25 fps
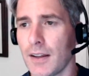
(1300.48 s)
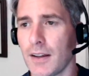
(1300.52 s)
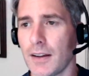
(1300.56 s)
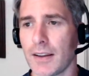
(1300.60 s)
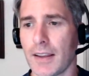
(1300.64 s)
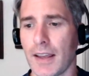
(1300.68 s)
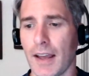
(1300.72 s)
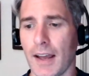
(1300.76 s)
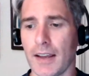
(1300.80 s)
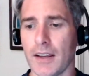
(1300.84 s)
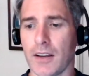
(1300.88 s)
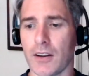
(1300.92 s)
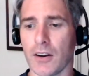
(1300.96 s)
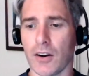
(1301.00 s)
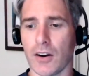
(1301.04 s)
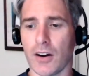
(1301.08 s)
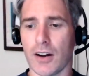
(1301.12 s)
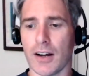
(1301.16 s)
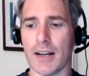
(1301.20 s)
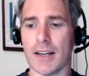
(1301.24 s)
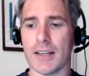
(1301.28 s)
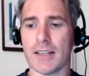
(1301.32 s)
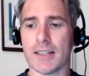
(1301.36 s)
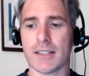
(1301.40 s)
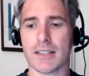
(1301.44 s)
Okay,
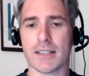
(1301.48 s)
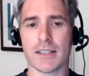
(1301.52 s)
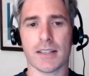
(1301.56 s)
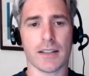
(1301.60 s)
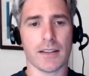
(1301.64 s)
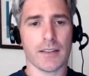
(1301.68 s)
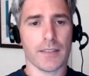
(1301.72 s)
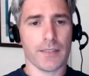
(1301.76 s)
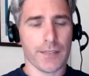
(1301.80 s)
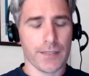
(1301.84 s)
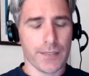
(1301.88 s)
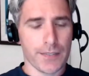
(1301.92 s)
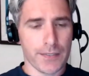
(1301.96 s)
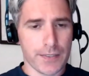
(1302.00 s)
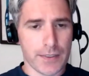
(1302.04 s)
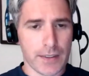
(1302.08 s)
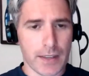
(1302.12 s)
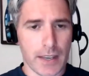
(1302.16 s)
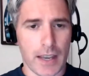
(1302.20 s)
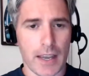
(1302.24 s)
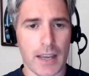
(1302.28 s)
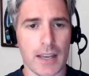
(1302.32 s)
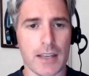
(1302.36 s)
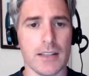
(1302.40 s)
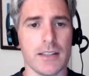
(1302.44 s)
guys,
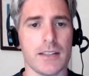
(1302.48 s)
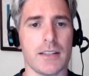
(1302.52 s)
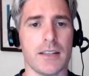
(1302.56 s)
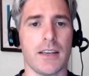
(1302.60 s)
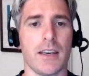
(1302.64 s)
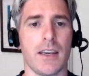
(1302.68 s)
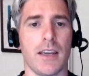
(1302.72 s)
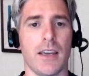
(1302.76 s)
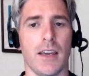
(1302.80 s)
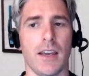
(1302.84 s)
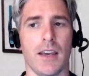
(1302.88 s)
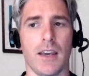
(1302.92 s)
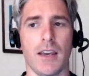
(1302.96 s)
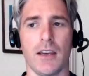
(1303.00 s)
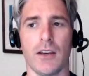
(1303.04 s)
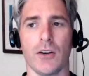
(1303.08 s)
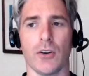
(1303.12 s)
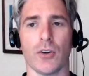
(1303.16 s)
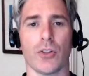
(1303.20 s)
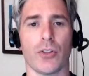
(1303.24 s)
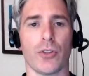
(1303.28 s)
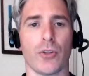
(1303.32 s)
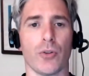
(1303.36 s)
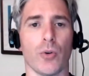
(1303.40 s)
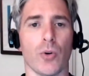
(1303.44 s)
keen to hear your
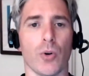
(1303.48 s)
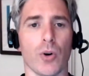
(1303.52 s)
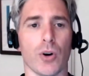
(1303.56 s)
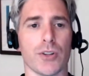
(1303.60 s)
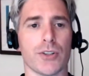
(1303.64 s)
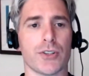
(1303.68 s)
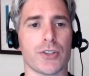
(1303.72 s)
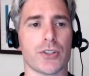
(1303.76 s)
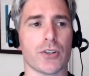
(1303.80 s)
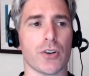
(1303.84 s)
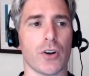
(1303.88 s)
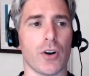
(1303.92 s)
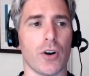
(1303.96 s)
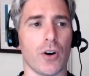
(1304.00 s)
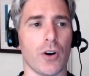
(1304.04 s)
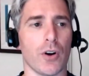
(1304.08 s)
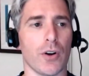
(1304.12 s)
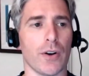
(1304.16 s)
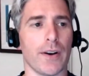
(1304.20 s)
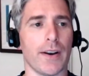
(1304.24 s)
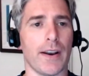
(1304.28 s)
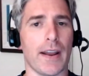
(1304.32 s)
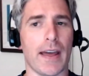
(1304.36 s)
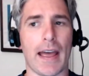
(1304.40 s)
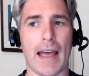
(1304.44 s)
thoughts
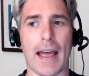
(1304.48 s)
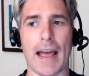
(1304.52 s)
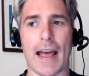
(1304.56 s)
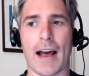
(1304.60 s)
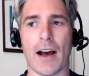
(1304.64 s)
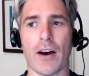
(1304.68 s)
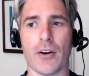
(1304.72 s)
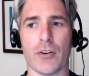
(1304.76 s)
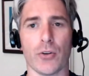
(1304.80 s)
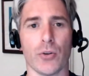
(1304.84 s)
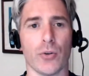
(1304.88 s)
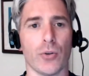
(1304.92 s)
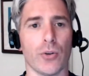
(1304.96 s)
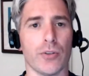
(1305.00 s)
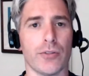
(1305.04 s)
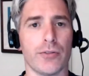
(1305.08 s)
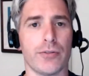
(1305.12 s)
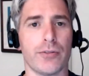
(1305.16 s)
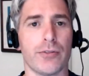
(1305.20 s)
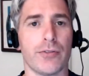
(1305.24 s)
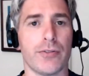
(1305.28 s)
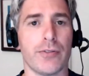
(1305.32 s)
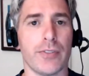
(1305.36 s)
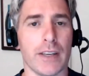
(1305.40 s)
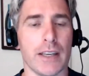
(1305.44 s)
on how you're
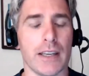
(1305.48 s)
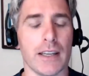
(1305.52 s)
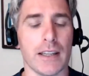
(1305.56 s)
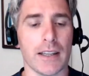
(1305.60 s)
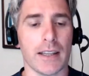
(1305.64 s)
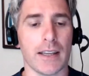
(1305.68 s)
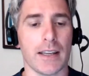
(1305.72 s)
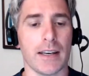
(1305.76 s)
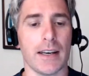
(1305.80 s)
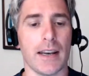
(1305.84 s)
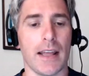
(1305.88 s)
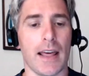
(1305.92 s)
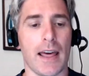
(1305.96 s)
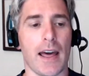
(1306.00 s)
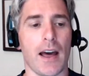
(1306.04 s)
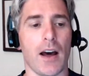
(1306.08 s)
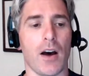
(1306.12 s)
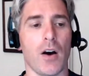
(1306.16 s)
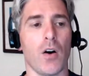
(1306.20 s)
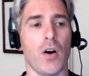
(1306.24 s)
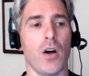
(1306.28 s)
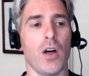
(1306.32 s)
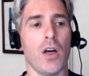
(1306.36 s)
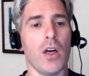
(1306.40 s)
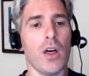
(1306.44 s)
feeling
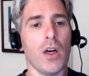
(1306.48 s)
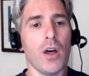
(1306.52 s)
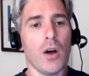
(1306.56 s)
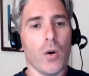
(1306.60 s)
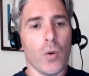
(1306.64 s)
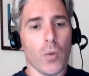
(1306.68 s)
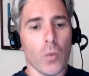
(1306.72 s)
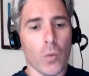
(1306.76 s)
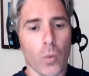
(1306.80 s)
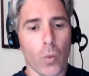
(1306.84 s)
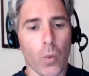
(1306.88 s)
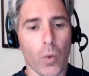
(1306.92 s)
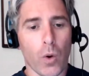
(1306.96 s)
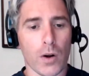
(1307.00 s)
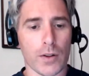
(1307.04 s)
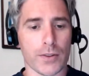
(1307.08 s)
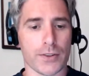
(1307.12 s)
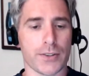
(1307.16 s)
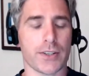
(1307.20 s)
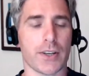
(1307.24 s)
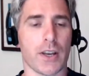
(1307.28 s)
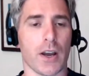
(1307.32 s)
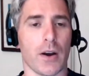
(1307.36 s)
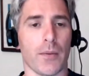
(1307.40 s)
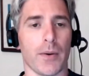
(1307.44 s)
now, what's
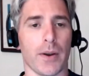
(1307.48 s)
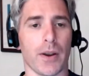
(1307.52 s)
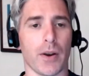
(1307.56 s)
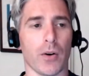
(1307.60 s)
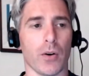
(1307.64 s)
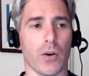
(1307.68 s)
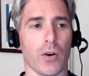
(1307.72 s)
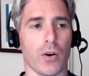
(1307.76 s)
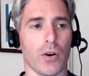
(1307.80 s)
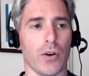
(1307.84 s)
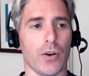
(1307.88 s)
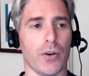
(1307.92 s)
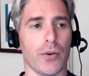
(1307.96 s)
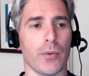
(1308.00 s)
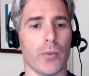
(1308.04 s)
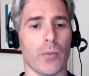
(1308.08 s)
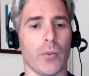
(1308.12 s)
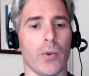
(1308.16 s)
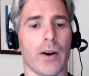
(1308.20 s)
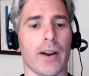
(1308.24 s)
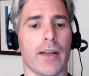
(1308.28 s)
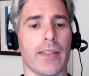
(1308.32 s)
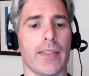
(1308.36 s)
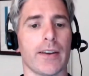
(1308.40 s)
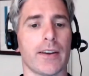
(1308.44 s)
going on,
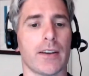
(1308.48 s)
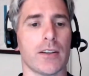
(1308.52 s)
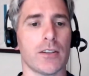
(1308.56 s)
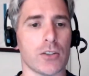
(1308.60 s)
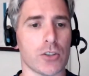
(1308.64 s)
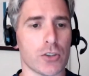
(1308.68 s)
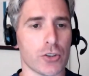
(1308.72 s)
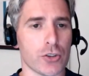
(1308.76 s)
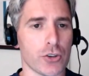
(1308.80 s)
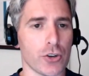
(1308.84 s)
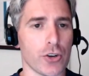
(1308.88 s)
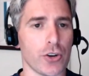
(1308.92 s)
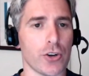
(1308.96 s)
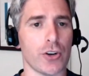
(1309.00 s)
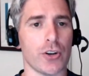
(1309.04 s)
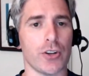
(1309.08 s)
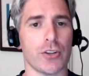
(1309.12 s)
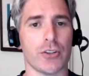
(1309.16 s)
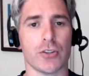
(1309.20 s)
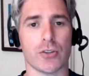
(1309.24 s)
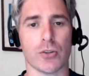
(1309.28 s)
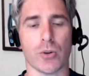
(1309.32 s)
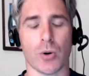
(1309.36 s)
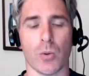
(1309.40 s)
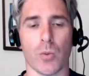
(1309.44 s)
what other
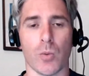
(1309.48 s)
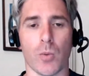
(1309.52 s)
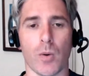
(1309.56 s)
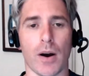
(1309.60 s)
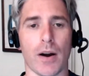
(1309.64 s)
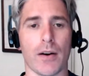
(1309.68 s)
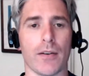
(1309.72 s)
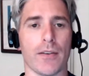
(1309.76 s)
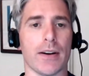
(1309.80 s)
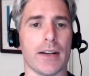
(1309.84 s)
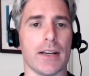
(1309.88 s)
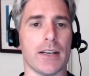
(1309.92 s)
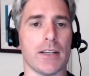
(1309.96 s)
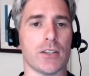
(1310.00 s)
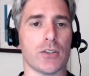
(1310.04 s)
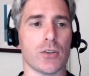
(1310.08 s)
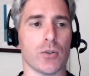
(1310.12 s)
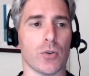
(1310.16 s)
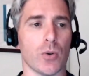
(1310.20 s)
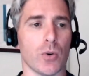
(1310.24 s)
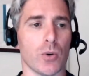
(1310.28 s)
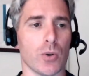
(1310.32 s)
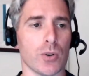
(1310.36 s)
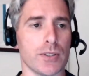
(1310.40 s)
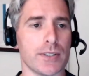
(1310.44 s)
concerns or worries
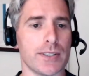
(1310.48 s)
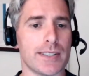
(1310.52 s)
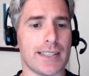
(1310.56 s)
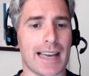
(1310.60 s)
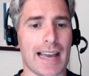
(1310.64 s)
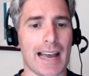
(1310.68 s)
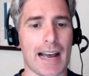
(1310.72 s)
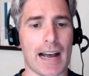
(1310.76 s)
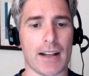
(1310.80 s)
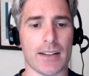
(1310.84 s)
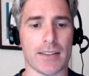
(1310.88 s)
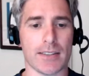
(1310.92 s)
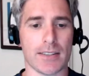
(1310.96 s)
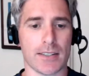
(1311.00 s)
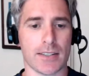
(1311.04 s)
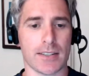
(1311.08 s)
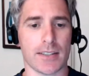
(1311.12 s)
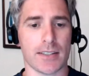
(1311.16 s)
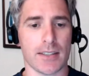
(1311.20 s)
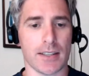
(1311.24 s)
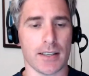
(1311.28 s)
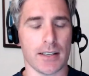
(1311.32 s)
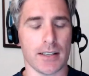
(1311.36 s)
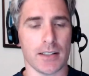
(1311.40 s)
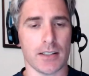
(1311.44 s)
or doubts
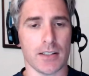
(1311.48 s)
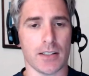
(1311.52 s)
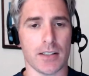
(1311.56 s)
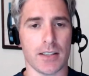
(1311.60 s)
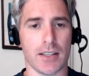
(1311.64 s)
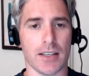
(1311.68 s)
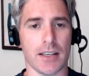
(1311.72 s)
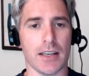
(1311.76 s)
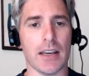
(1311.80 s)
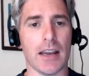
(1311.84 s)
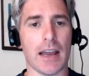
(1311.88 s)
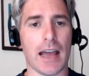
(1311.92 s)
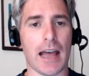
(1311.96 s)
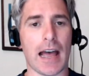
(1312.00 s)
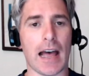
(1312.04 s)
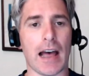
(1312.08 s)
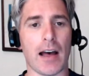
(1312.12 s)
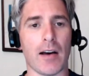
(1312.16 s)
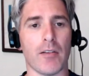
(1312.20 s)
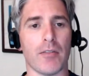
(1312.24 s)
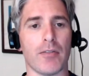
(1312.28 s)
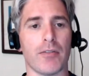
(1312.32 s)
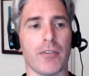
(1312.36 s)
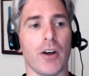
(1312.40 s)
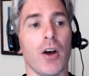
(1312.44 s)
that, that you have.
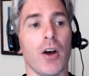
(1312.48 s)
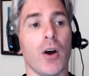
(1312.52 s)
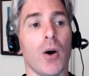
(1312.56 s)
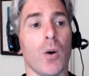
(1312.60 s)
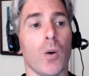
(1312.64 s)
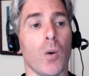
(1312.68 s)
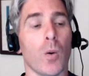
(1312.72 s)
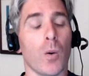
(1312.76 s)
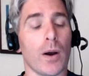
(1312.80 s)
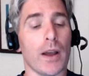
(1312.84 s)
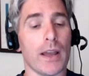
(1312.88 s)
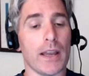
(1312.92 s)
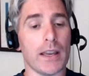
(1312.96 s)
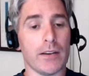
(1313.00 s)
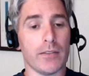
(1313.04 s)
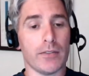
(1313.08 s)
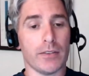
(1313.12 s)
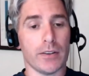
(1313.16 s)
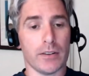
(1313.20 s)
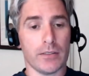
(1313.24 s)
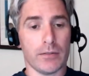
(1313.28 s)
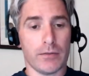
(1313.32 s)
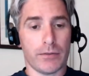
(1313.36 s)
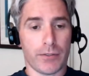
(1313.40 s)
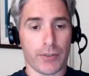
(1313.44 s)
Or
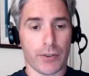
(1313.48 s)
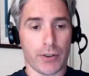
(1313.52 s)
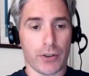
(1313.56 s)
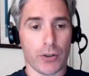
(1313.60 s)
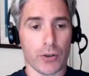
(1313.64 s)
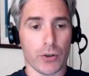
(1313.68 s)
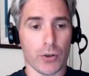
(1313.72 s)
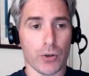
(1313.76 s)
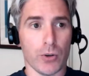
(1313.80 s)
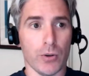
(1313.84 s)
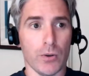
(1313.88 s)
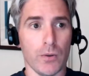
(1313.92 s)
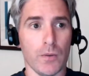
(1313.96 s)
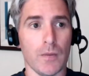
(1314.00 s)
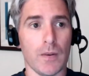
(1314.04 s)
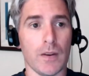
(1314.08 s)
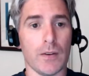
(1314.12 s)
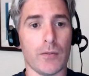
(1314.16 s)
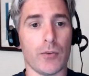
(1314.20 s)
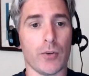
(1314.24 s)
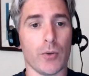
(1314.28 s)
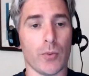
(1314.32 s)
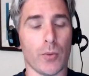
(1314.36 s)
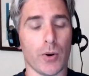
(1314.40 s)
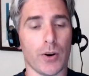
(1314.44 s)
even for you, if
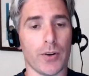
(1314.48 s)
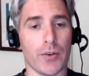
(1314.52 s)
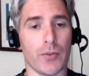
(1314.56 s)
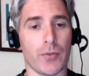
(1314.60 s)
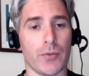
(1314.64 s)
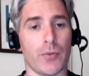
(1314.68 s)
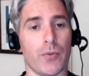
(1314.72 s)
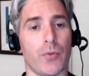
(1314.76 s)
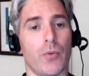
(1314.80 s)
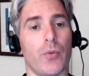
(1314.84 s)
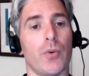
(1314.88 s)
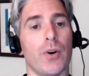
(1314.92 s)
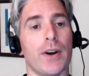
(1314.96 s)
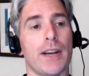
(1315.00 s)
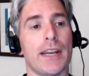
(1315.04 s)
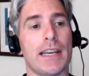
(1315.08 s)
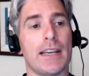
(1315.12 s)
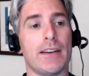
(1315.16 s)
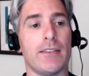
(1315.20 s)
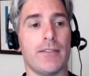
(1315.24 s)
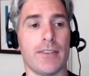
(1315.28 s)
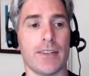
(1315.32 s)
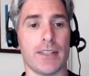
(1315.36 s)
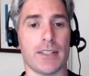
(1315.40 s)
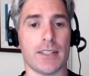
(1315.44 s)
you want to
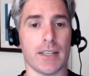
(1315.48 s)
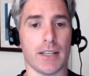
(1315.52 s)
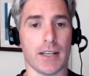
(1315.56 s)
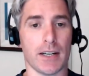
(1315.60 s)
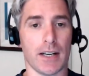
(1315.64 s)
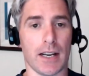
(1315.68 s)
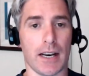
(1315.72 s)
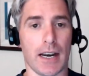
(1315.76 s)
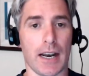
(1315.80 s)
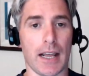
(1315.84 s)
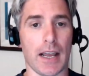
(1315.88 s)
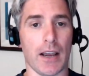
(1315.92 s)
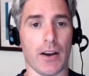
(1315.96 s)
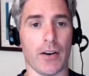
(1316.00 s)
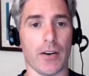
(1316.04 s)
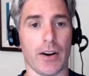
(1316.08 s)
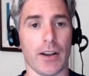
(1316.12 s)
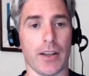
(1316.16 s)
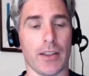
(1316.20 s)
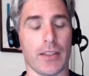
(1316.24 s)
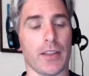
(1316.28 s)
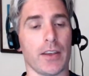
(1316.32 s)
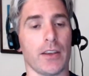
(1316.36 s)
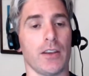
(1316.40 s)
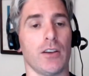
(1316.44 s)
revisit an area
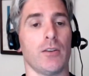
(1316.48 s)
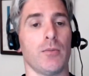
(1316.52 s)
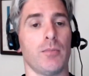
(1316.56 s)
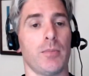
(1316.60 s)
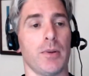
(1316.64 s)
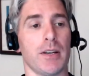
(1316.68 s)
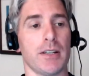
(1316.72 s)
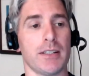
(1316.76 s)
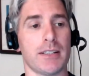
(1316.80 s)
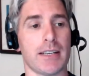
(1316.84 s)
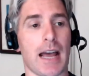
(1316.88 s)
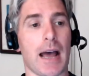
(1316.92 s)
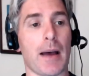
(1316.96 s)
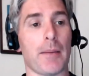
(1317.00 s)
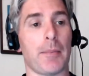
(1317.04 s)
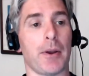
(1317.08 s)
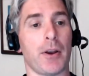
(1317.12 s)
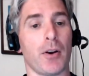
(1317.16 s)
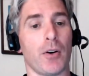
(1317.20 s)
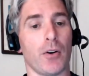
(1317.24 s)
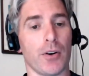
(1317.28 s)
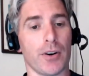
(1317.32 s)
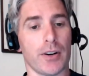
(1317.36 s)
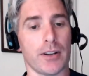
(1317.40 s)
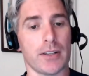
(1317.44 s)
that you've been tapping
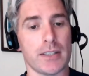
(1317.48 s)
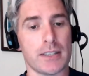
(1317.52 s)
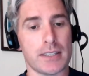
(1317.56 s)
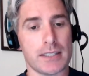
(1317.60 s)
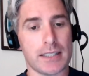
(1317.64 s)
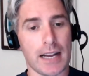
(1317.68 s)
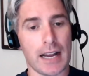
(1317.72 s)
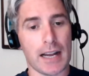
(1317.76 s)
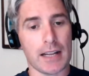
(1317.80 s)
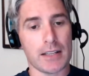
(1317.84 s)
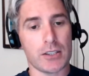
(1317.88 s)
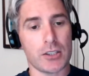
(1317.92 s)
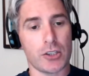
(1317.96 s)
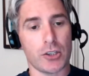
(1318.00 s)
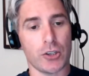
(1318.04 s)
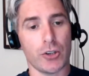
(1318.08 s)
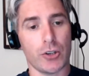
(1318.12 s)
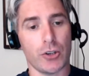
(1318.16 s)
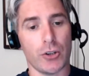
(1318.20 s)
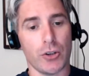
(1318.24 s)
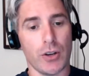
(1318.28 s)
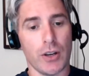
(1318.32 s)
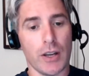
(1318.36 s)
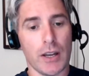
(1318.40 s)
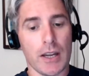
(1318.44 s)
on and start
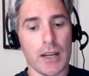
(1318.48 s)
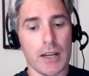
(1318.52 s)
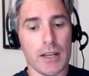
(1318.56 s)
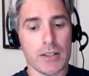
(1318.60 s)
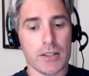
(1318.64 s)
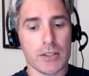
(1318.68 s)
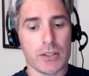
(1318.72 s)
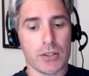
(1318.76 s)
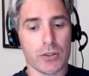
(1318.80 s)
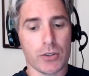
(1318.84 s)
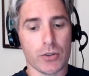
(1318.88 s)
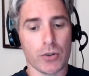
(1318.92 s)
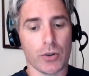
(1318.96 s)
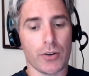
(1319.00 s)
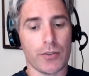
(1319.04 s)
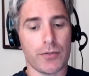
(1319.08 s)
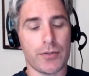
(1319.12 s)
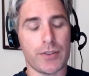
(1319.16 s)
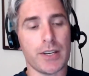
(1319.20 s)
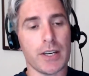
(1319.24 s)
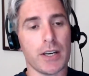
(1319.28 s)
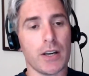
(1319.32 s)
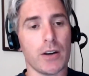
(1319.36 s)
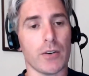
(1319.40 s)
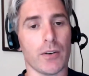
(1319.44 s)
to to sort of
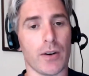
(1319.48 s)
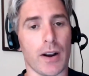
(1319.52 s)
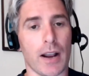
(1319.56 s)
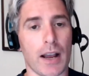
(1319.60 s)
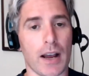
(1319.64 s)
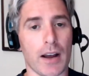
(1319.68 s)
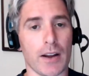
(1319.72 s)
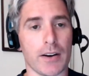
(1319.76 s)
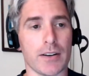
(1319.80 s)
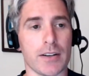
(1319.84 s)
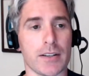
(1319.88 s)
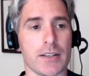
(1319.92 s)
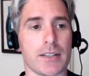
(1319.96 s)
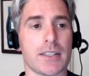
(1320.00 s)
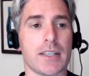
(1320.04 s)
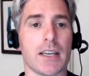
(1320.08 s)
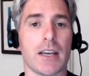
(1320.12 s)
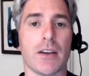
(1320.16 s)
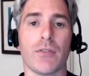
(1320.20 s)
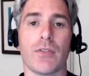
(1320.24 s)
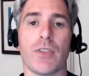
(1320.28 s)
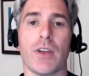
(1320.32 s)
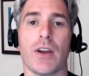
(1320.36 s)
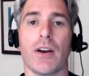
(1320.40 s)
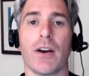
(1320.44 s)
dig around and see
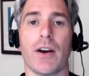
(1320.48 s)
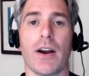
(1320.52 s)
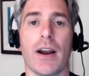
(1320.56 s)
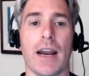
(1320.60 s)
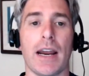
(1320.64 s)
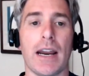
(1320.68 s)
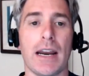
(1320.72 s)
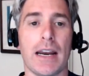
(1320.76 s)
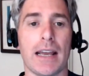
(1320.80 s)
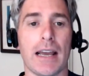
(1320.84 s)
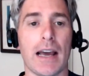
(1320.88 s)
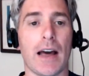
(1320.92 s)
if there are any